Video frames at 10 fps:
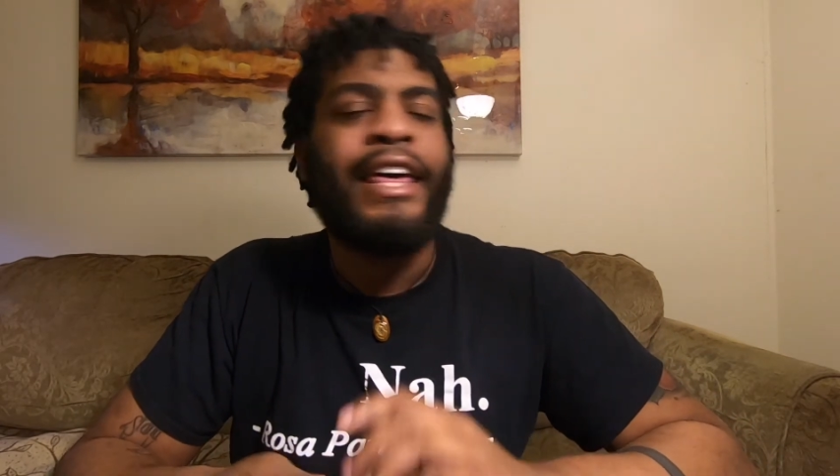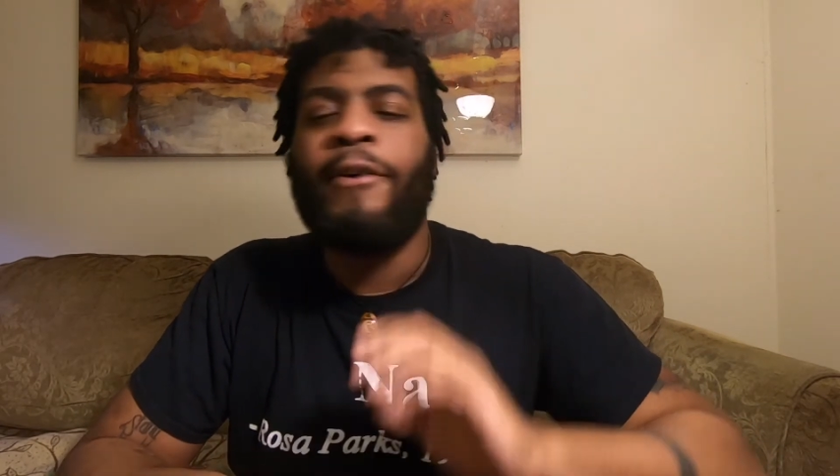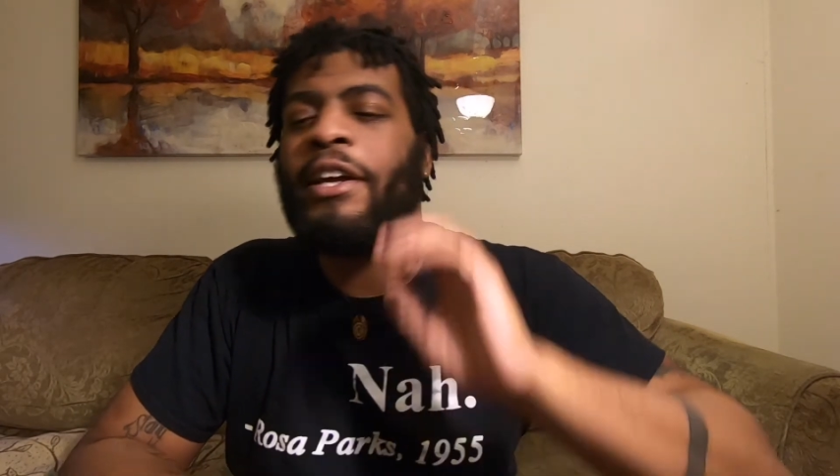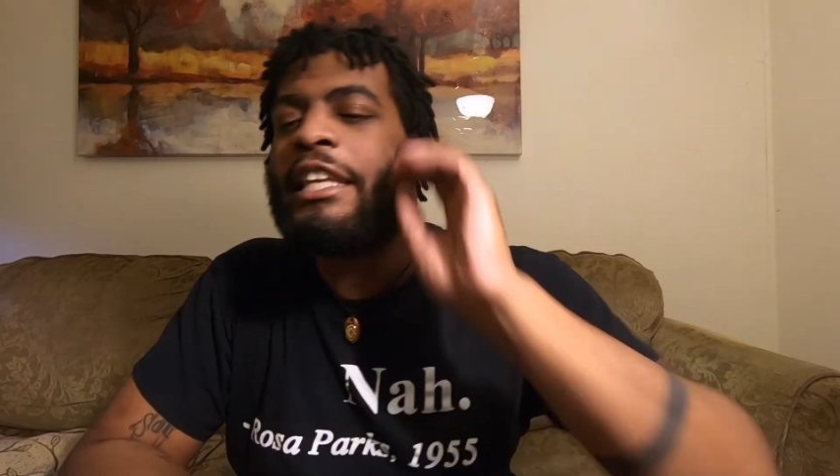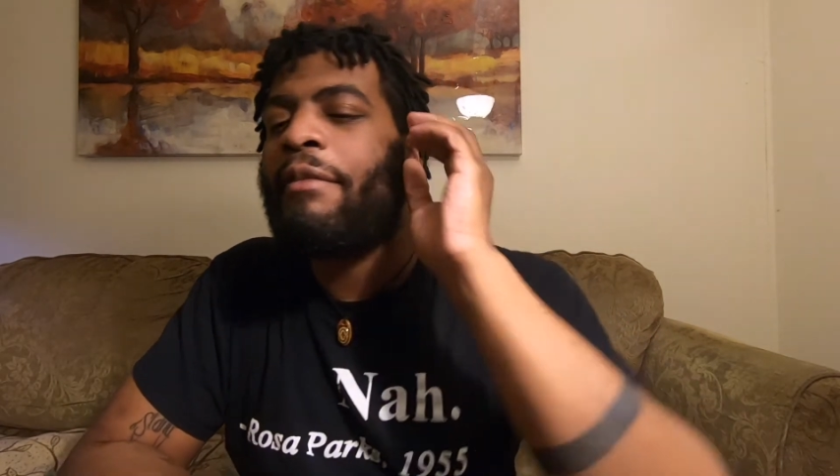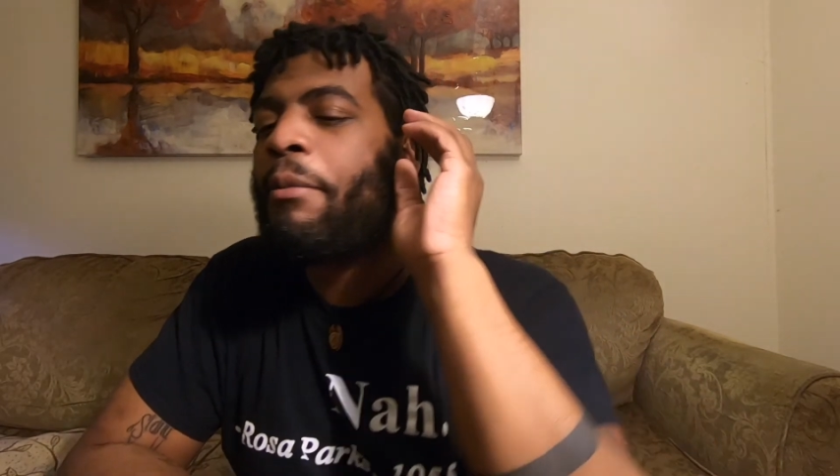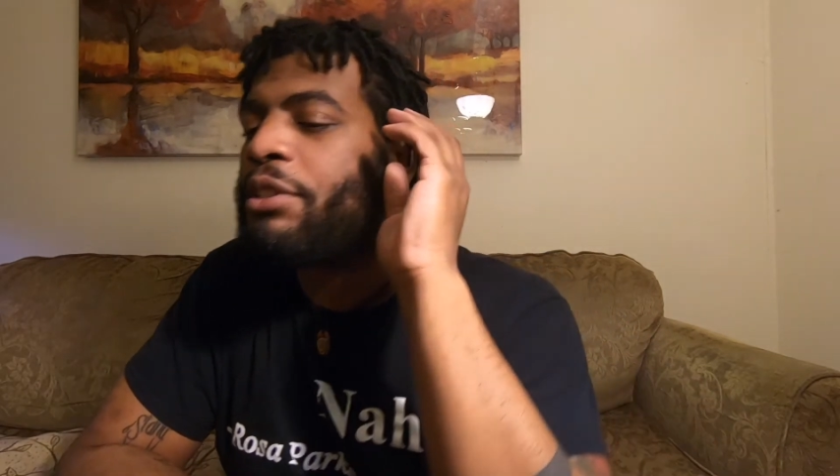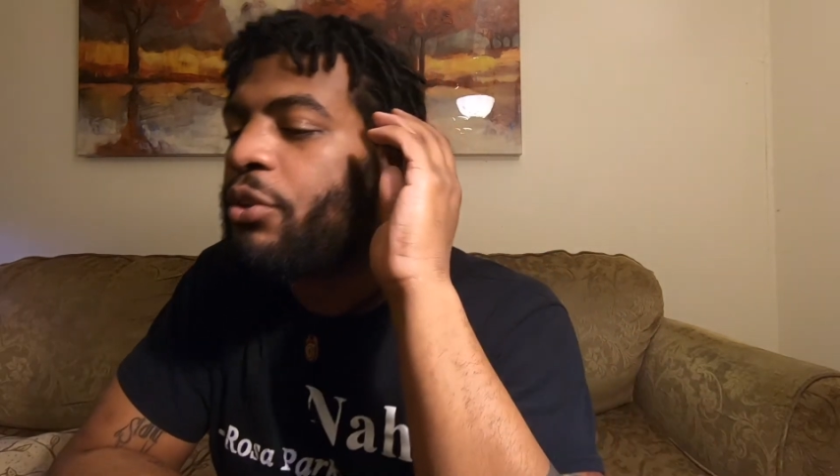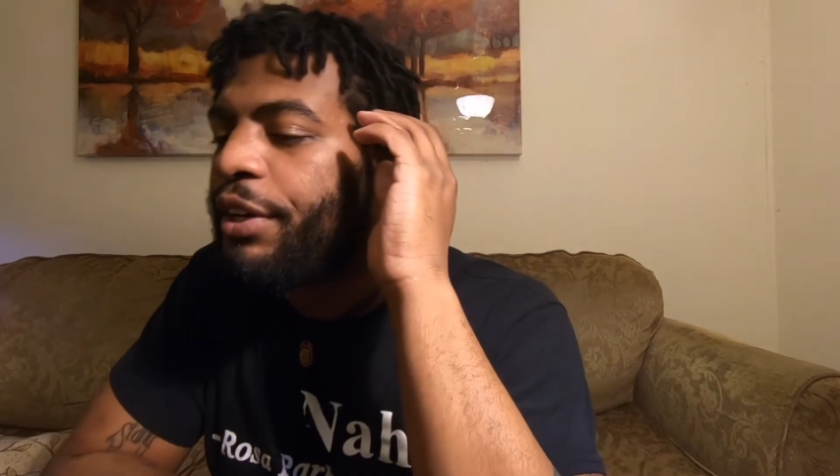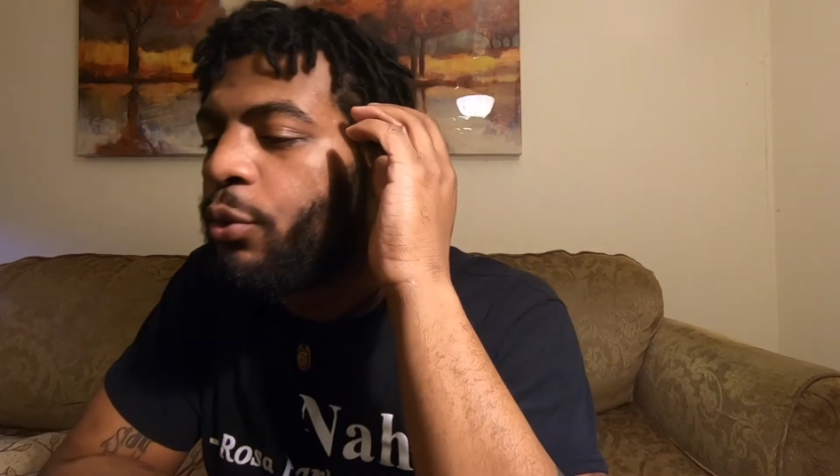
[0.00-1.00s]
One time I was
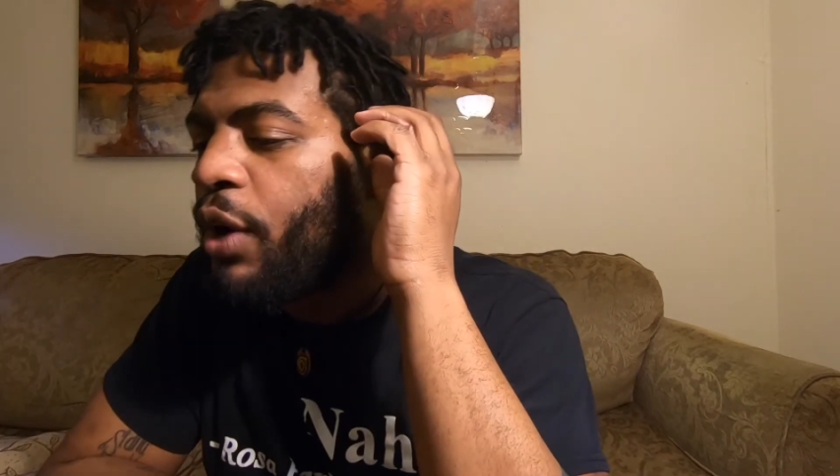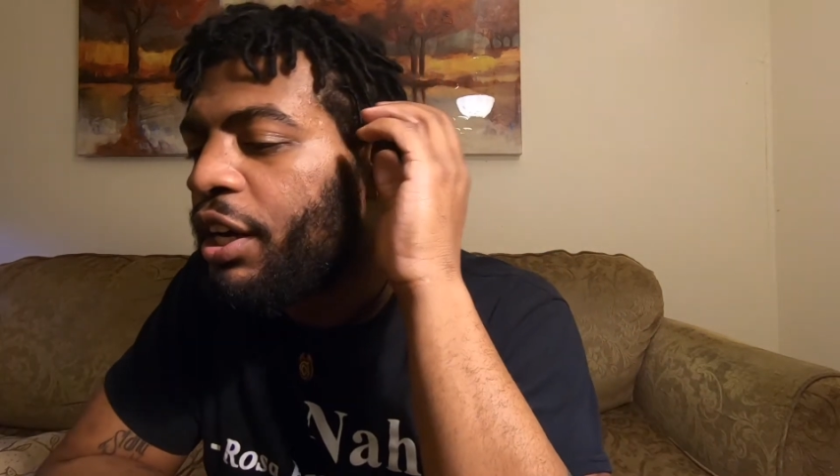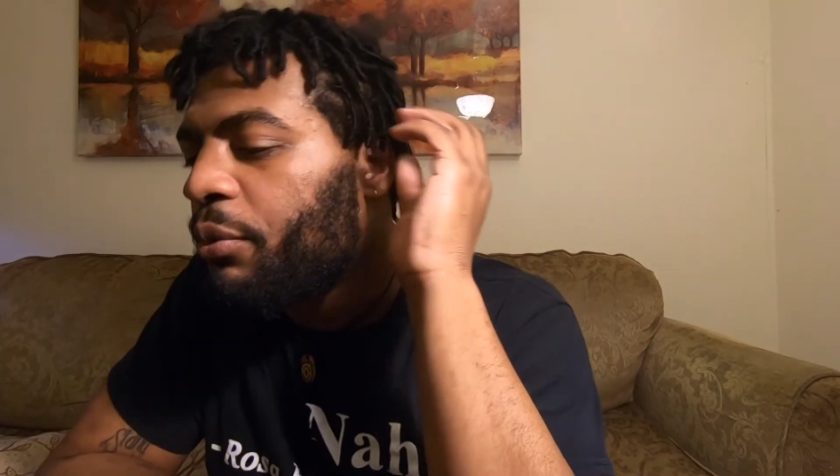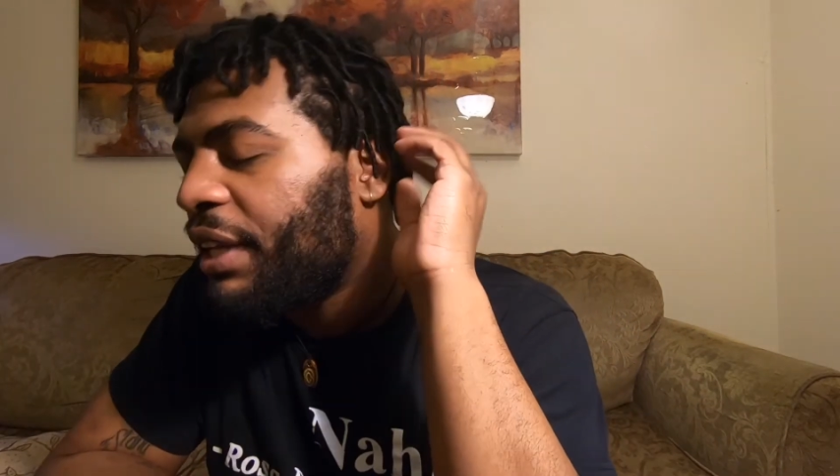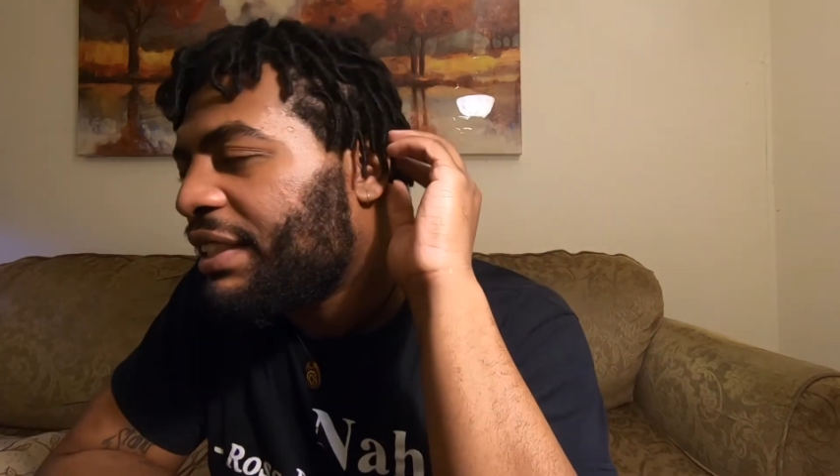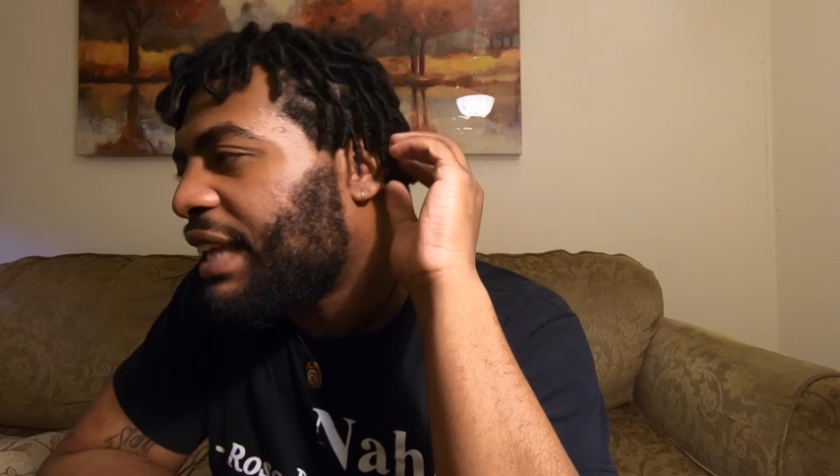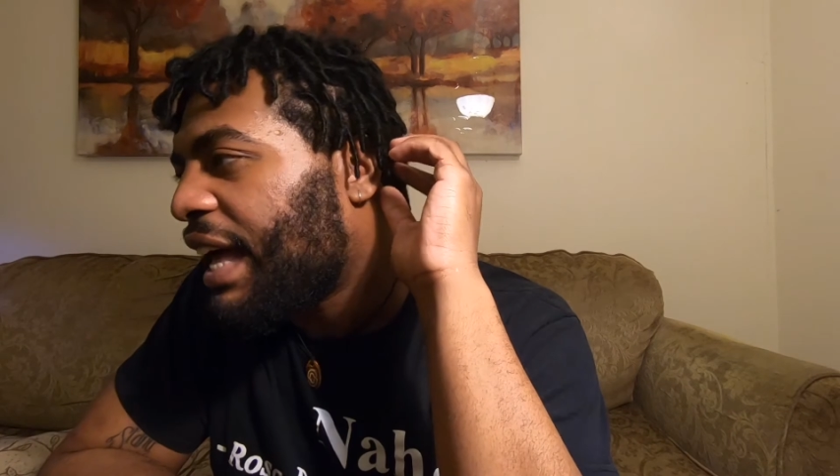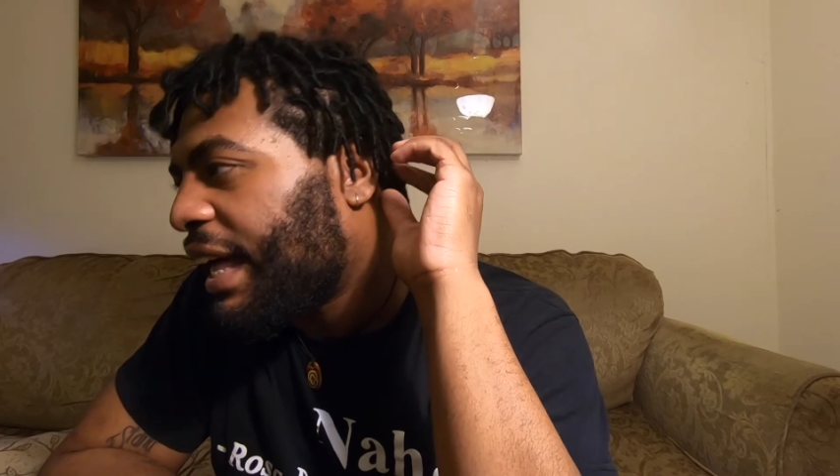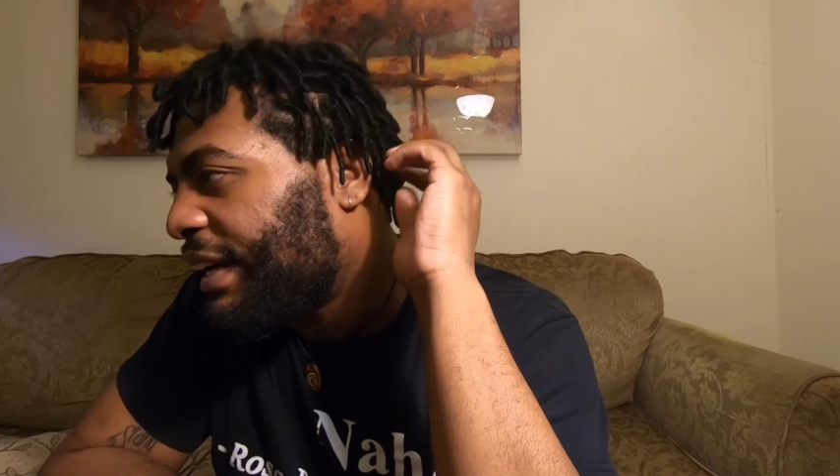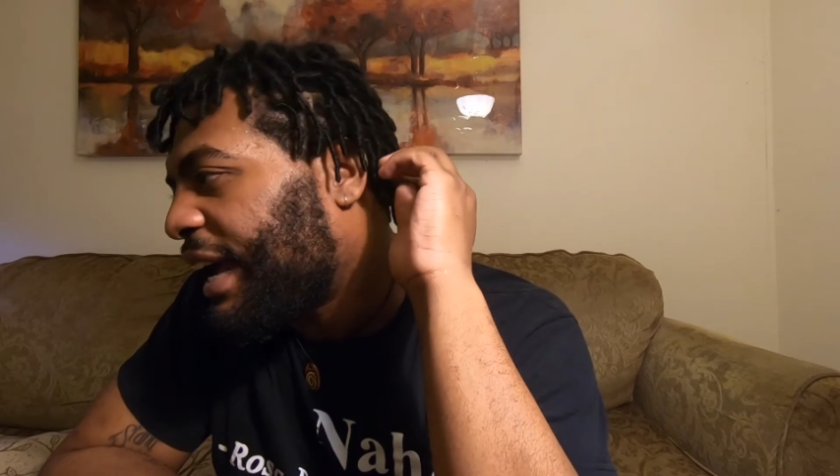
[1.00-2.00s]
doing one on this
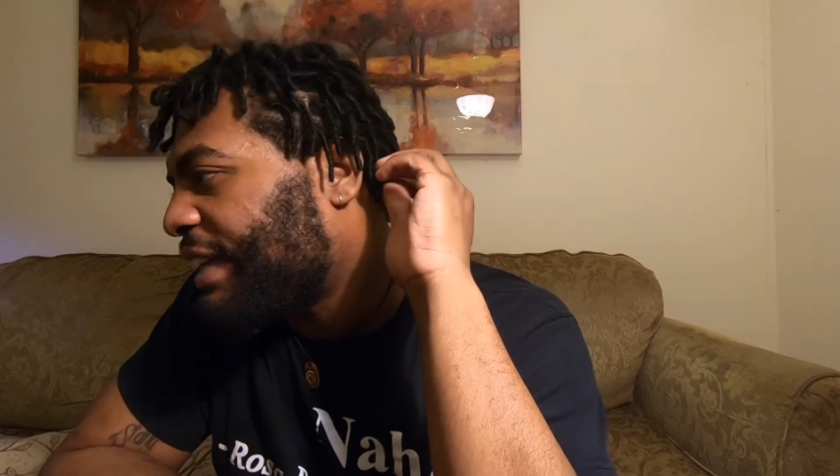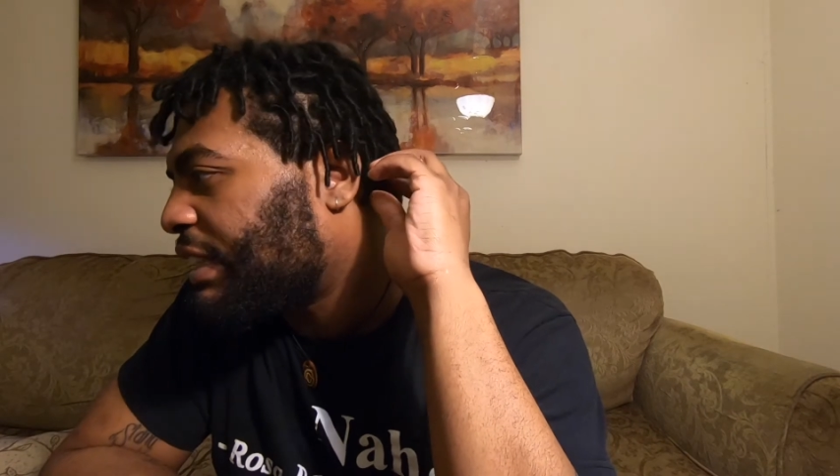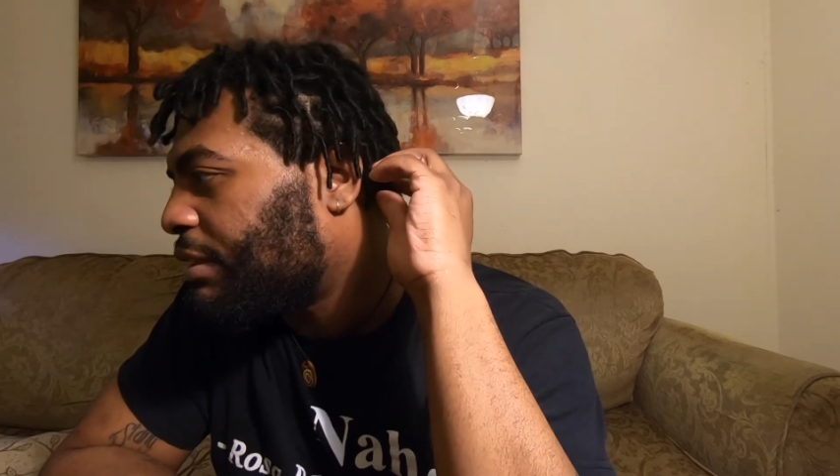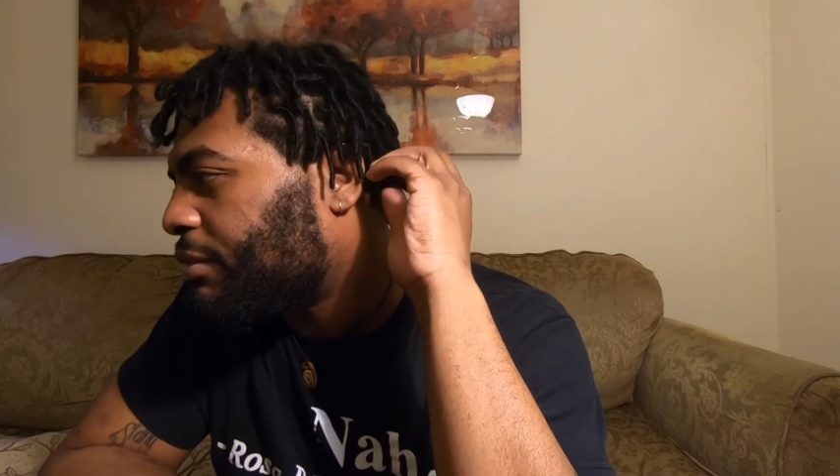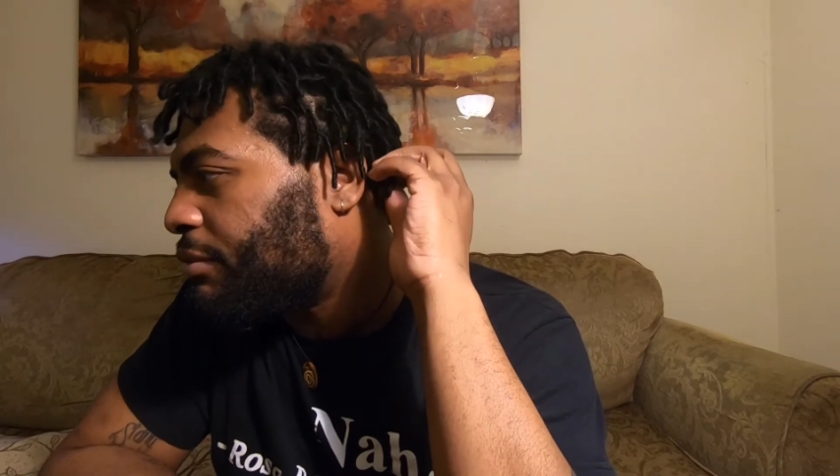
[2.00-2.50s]
side and I actually